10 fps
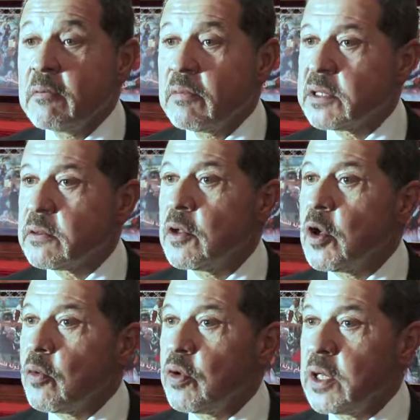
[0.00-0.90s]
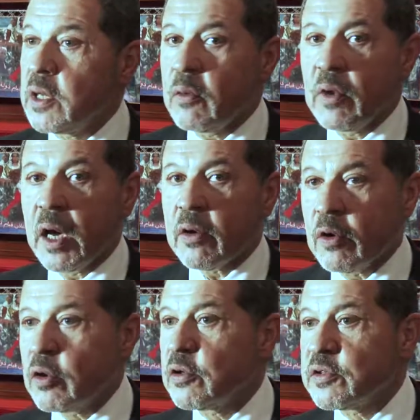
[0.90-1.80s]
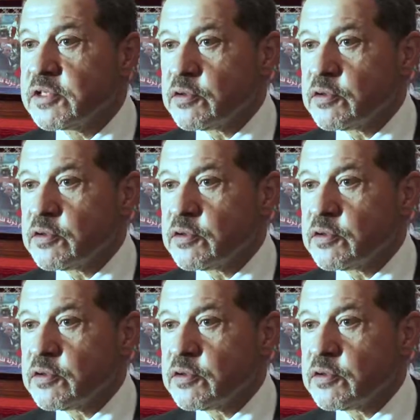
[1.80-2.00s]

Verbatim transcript: but we, we are all on this